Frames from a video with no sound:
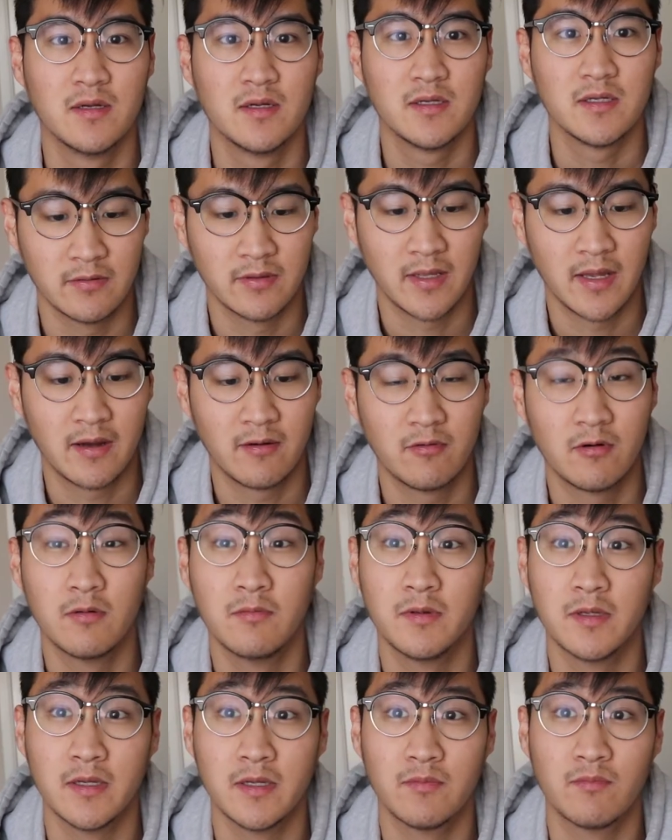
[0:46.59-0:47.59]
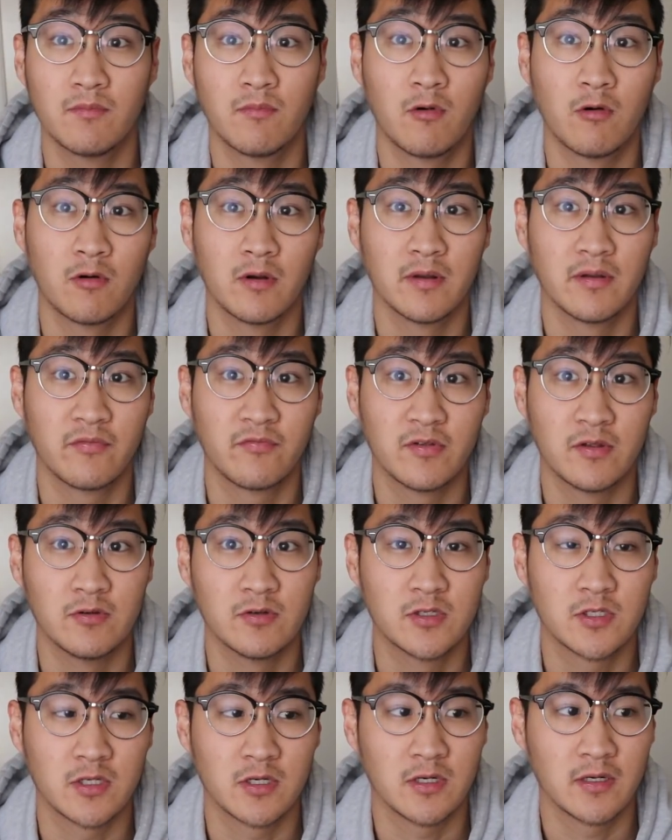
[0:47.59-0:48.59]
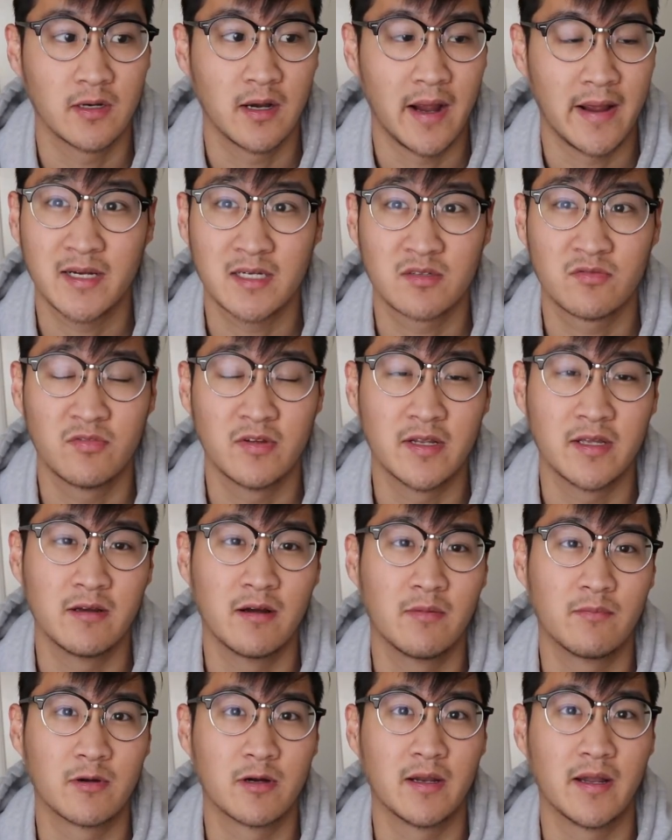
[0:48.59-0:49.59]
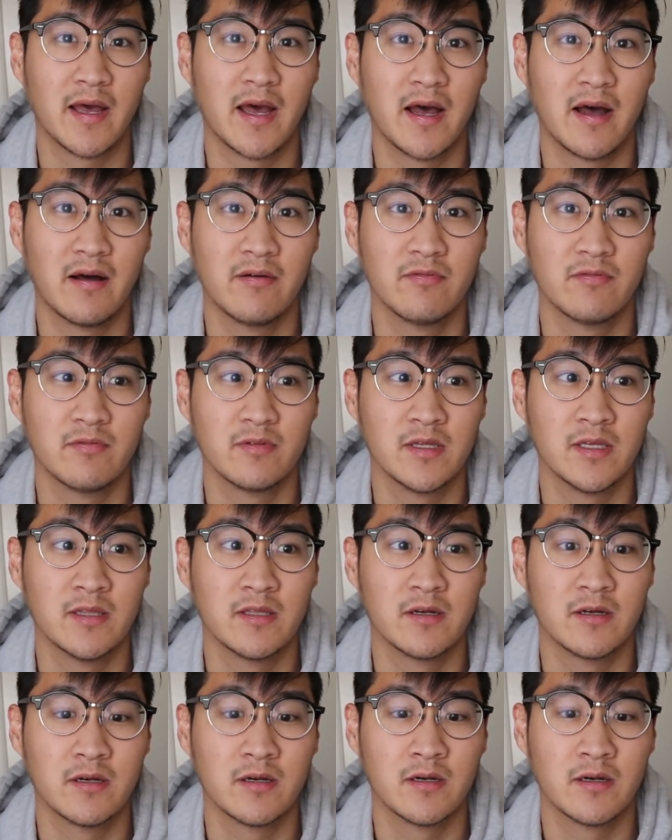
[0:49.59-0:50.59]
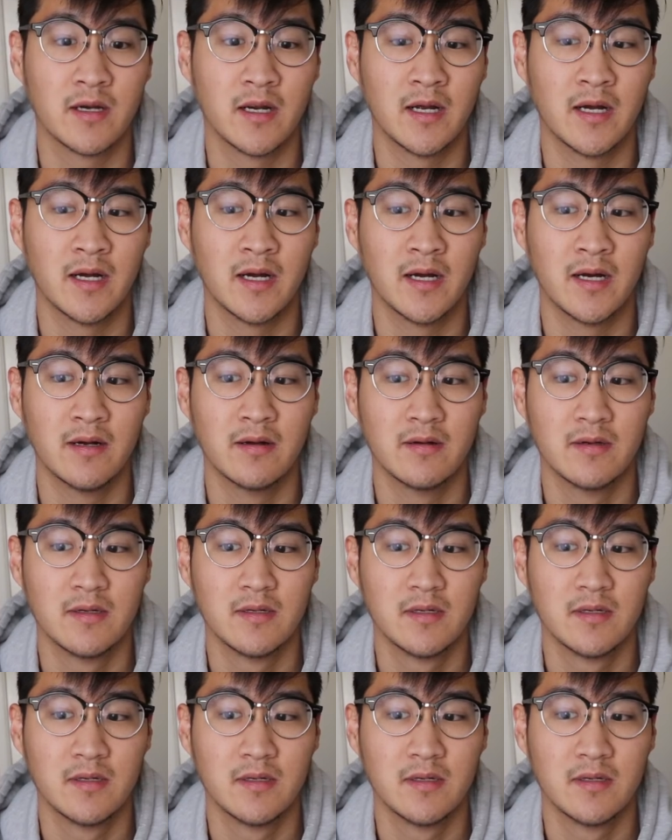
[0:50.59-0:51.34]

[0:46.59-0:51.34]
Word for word: So that will be more in the future. Next video, I'm going to going to have either, uh,